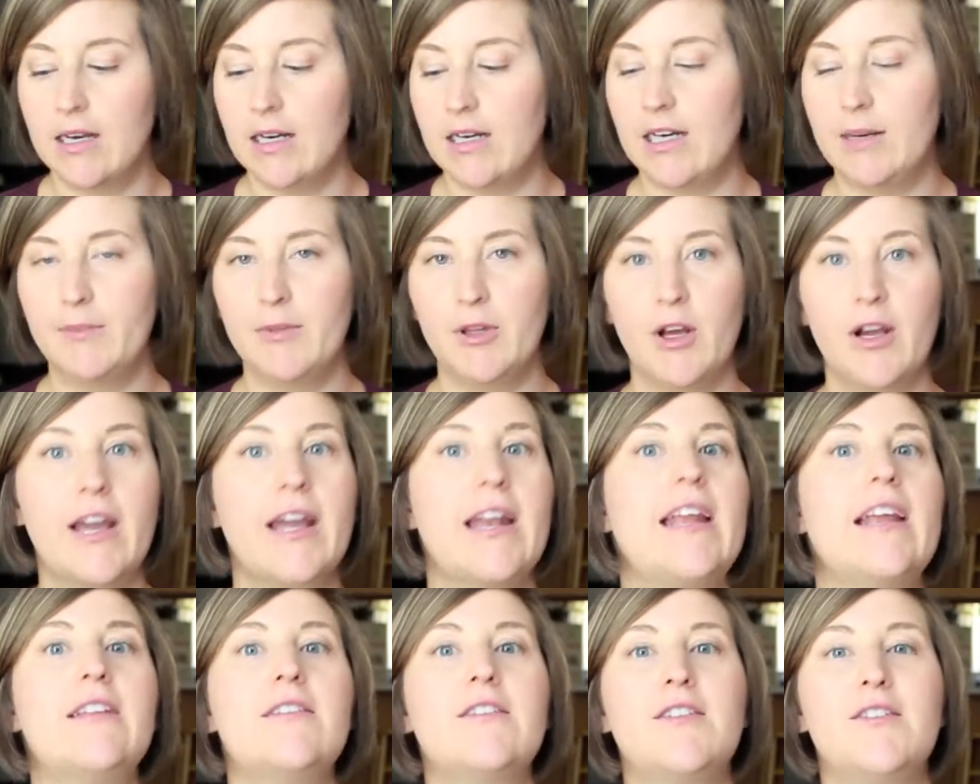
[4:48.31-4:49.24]

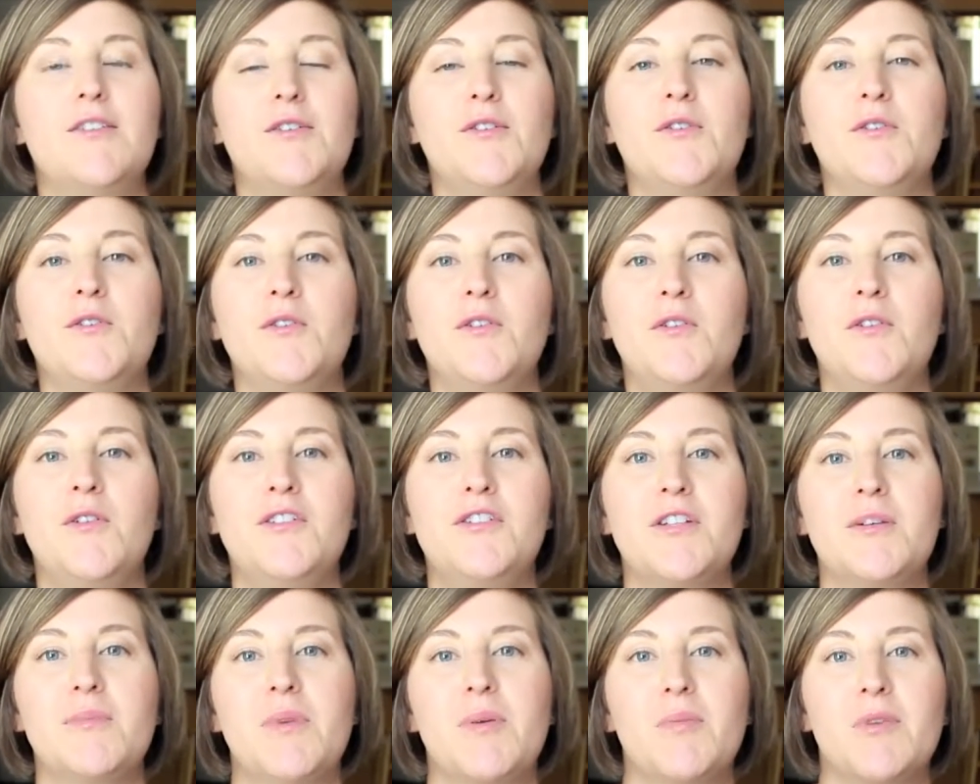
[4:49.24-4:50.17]
Looking into
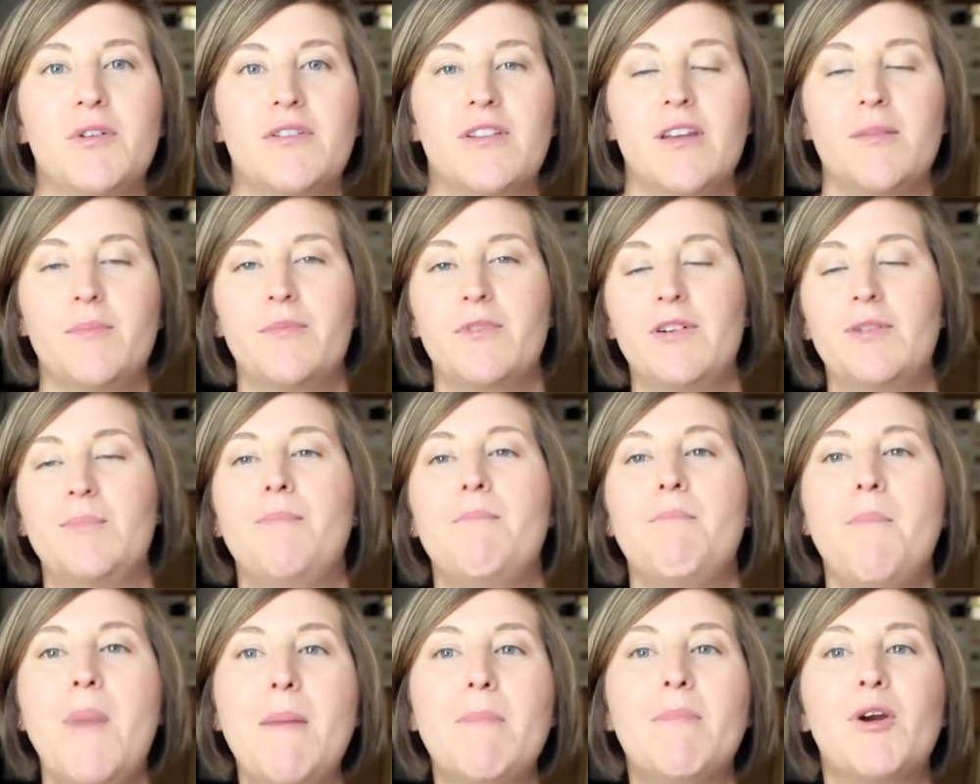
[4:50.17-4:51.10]
gym
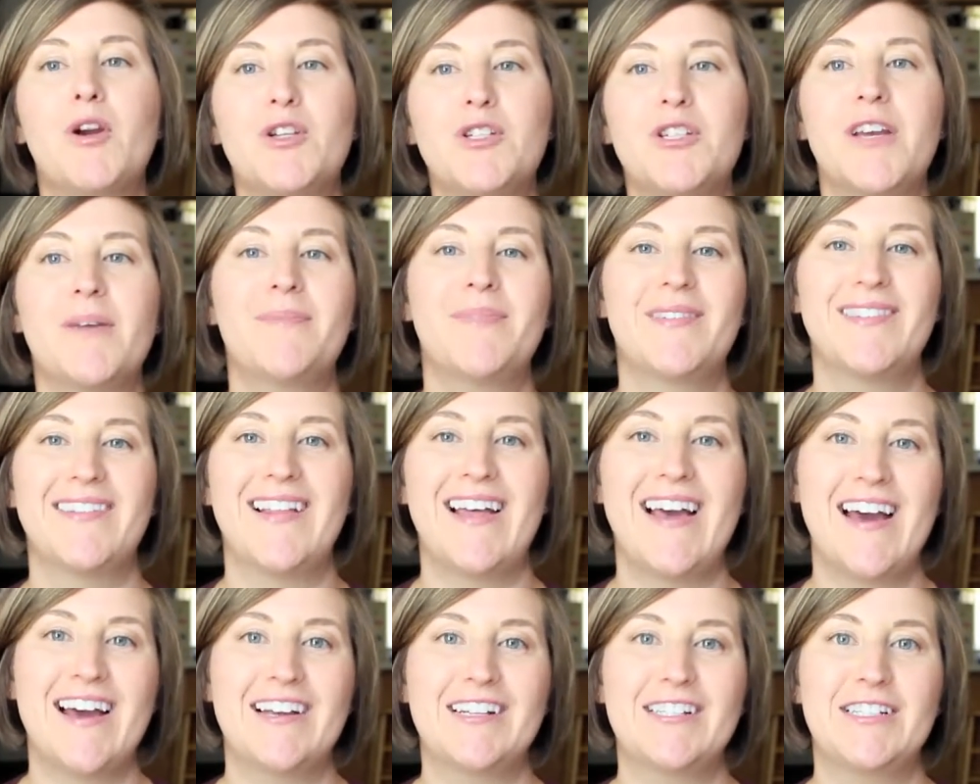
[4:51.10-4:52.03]
membership
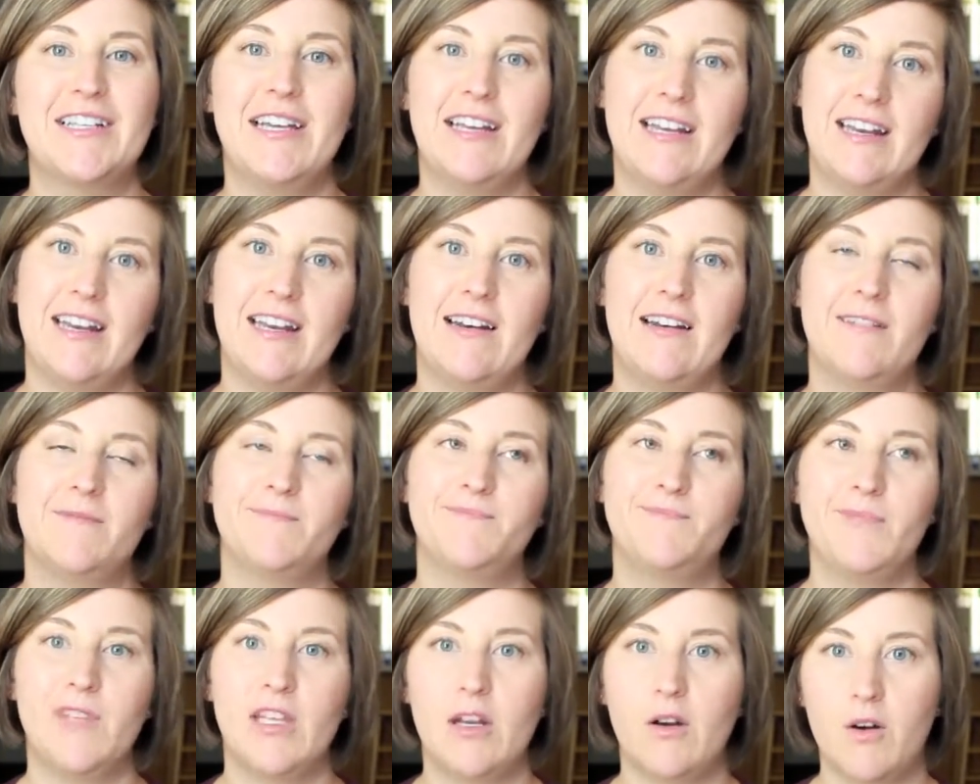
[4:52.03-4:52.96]
slash getting,
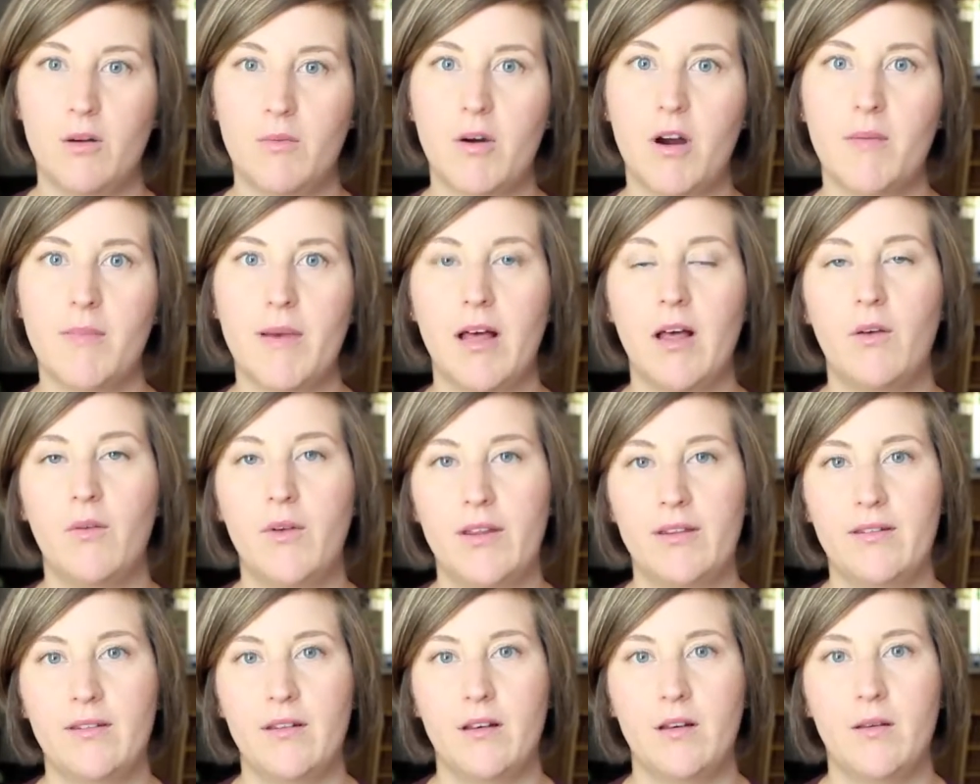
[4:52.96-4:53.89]
you know, a barbell
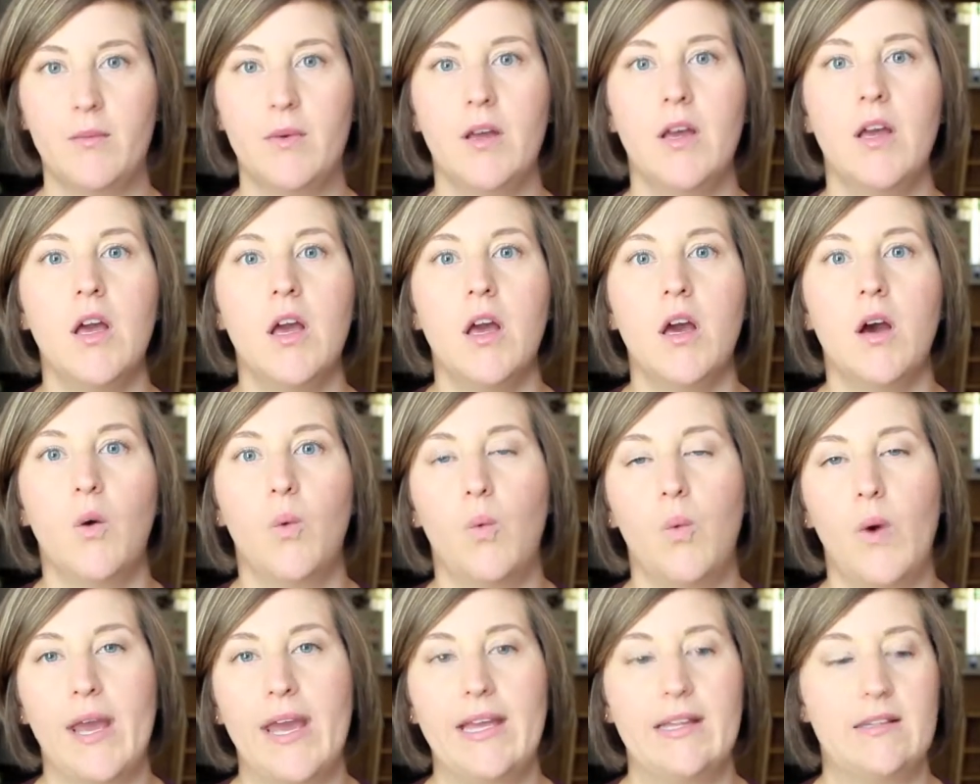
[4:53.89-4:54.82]
with some
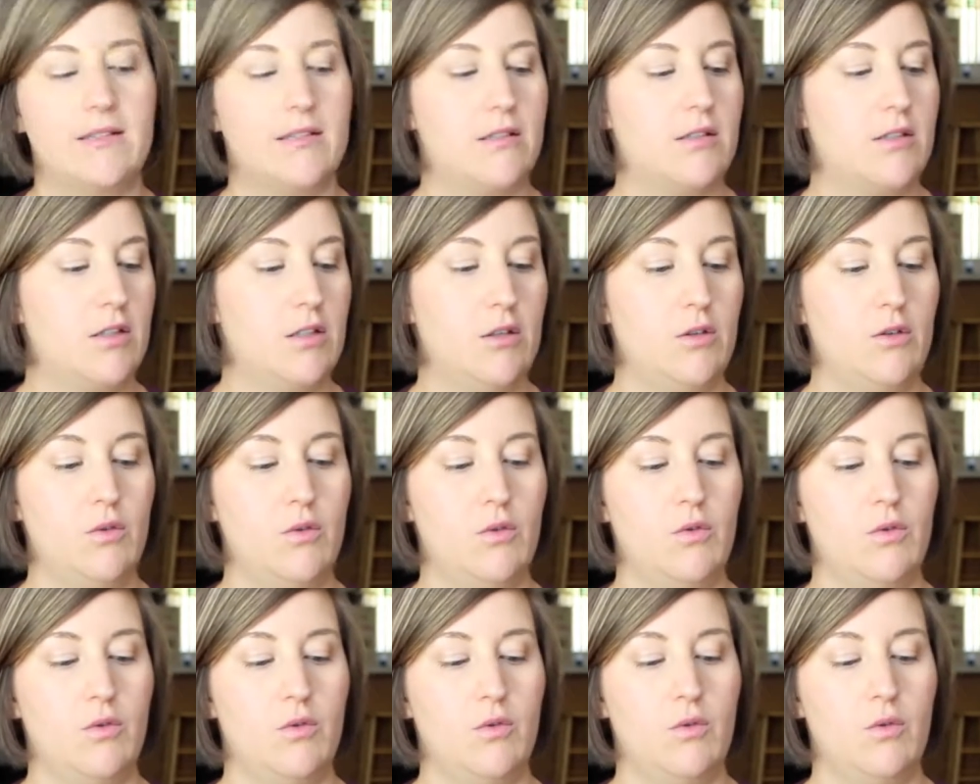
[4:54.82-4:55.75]
weights
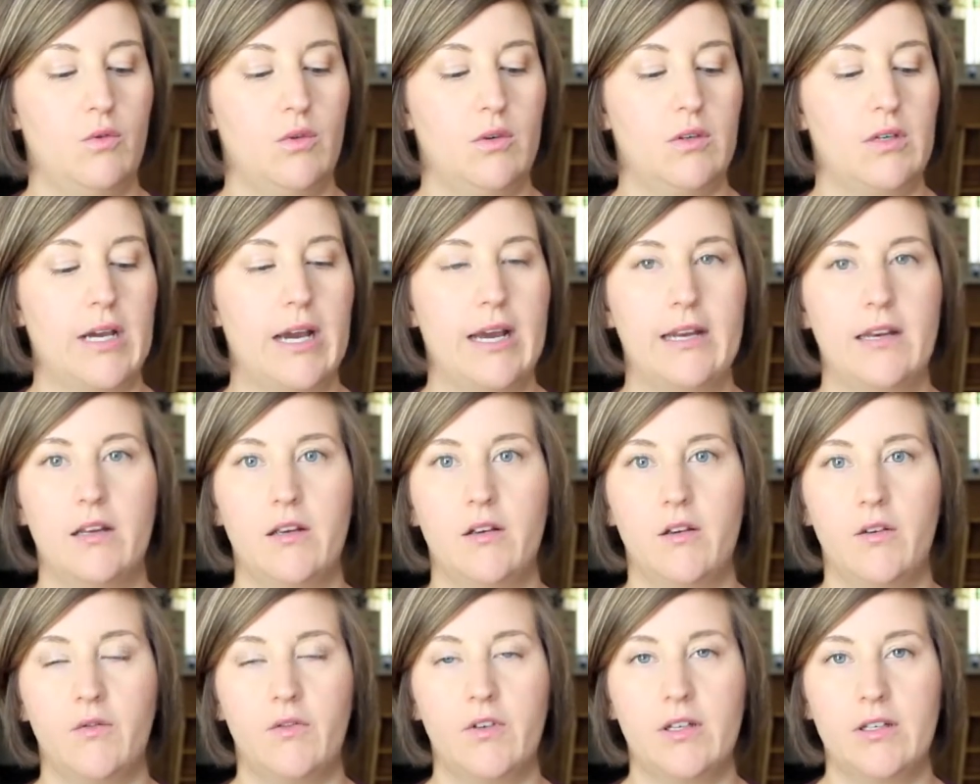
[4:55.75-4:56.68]
to kind
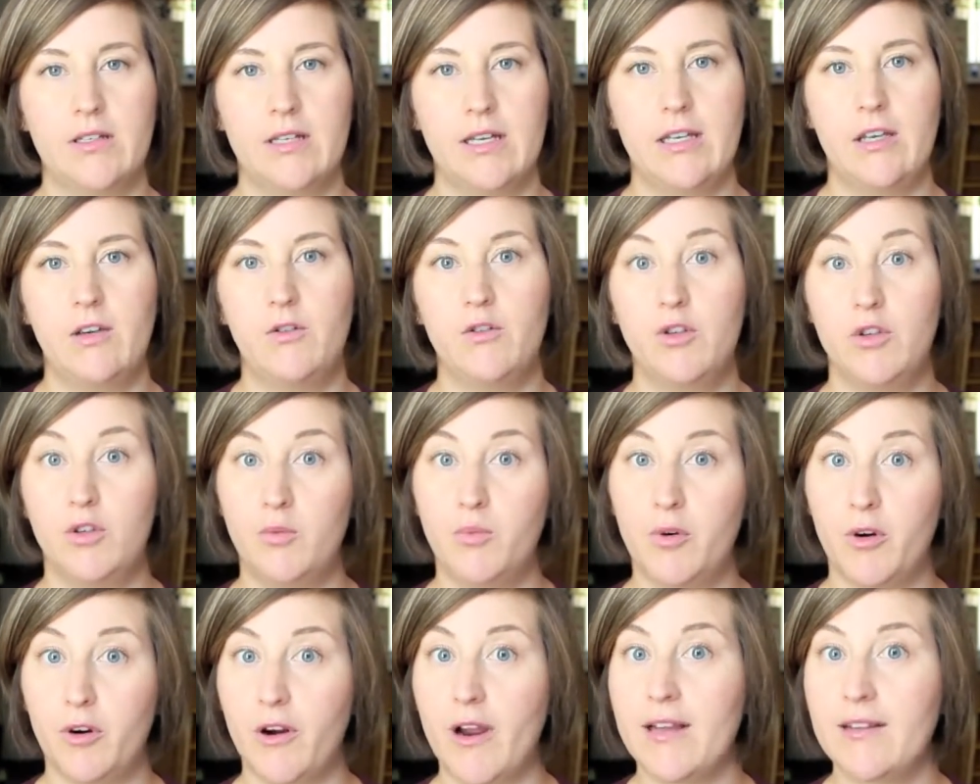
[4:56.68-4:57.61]
of continue to
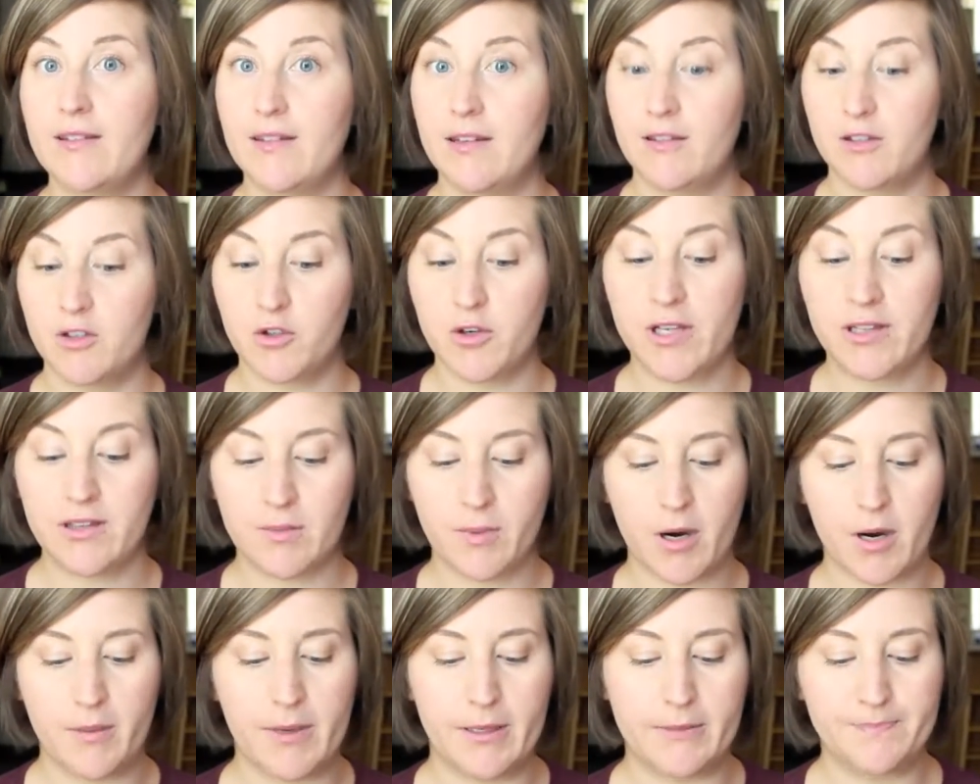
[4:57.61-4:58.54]
progress in the strength
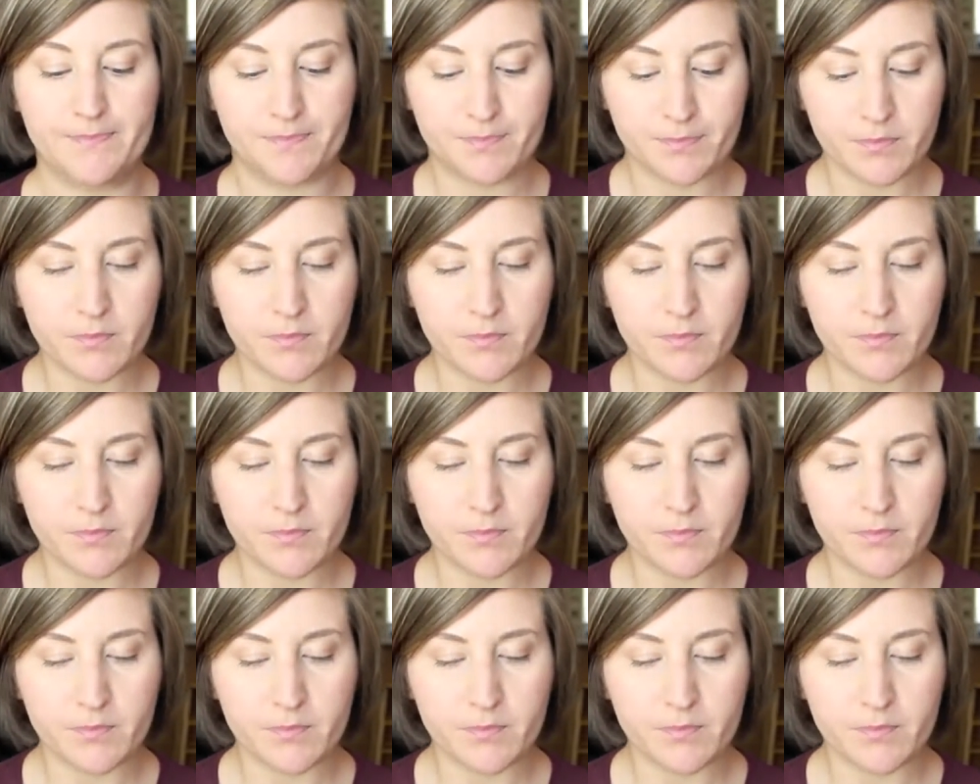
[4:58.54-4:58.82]
department.